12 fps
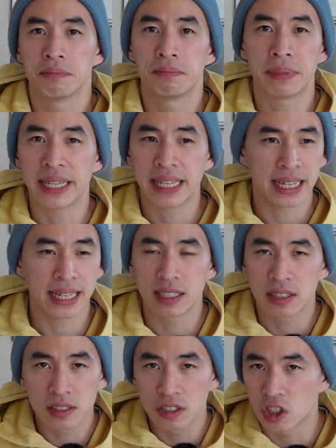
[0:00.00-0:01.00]
be
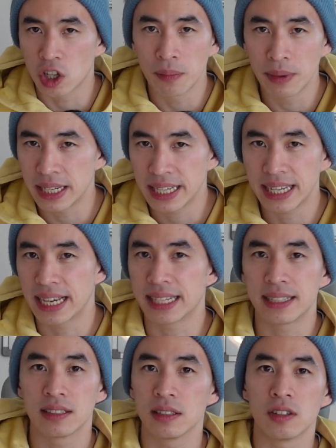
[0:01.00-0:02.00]
in Germany
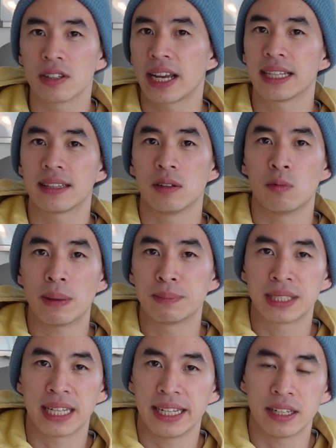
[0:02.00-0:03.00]
and look at the
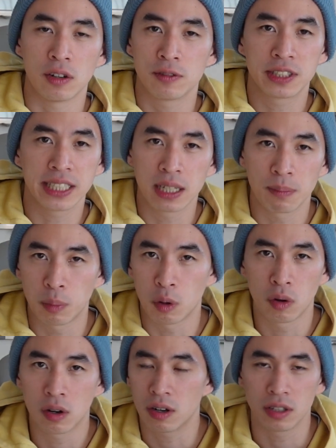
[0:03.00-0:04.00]
website of
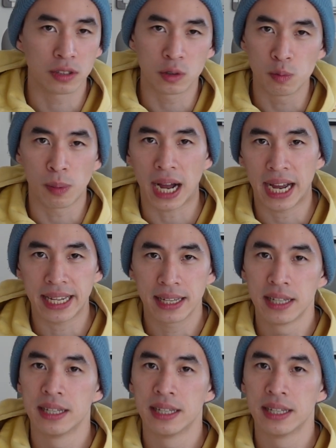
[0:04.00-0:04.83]
Singapore or Dubai.